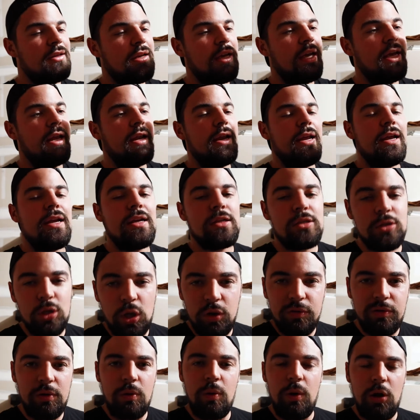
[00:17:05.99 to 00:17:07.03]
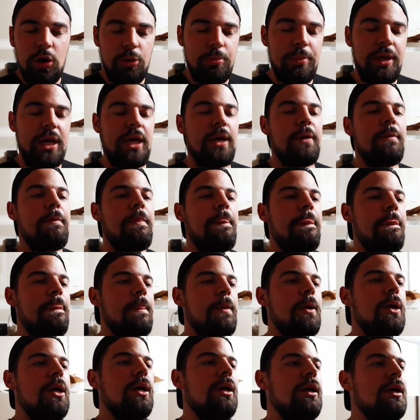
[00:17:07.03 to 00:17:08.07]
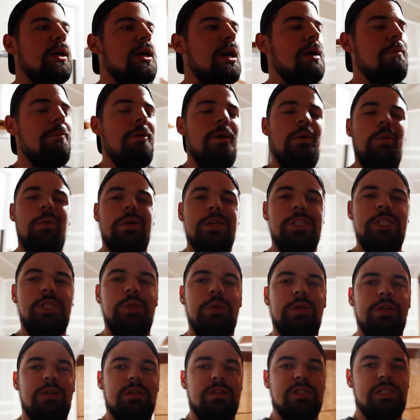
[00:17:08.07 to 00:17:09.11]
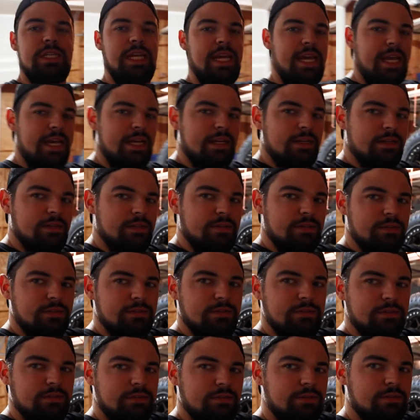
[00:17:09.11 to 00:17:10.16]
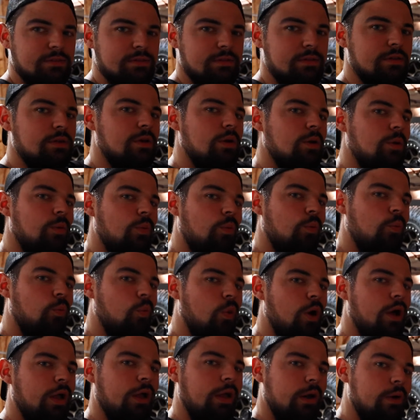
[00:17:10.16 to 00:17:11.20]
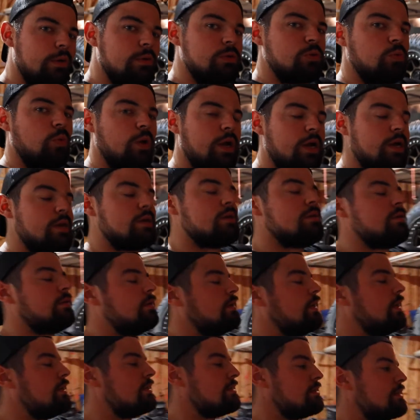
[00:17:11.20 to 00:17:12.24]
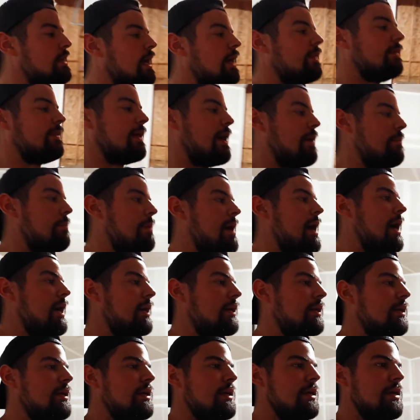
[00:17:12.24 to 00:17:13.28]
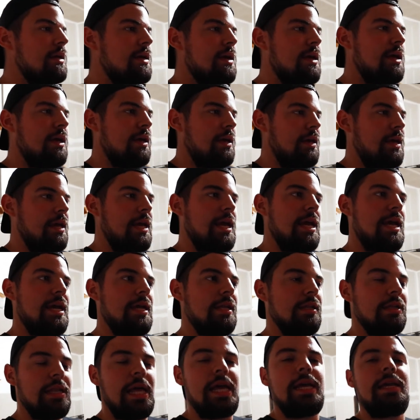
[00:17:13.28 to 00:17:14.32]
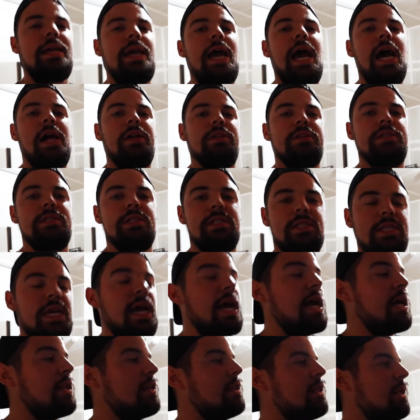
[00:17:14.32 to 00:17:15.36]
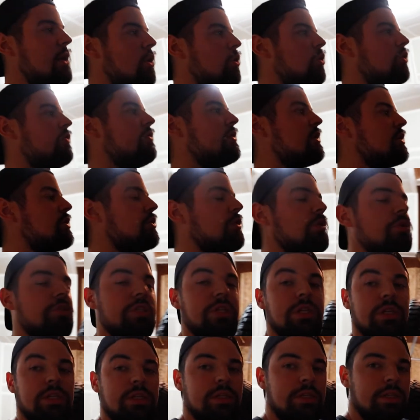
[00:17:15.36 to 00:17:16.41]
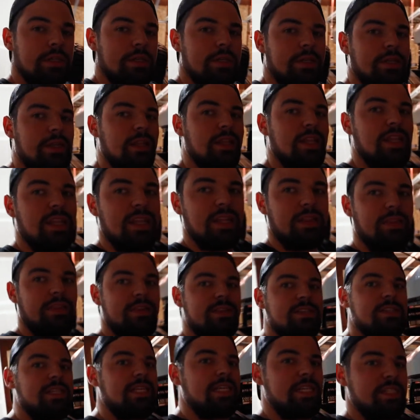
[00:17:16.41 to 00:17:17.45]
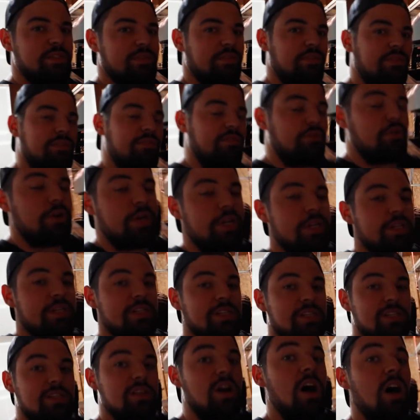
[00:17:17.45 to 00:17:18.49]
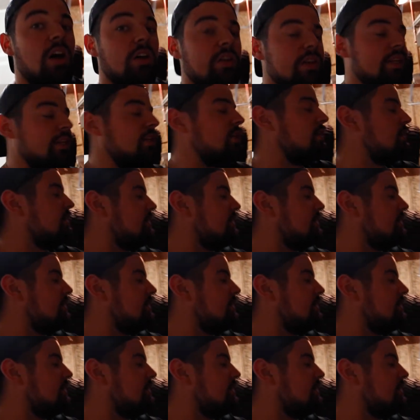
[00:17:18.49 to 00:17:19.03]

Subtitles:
It is overwhelming. But once you understand what goes where, it's not that bad. And like Alan said, the owner of Extrusion, this thing is freaking solid.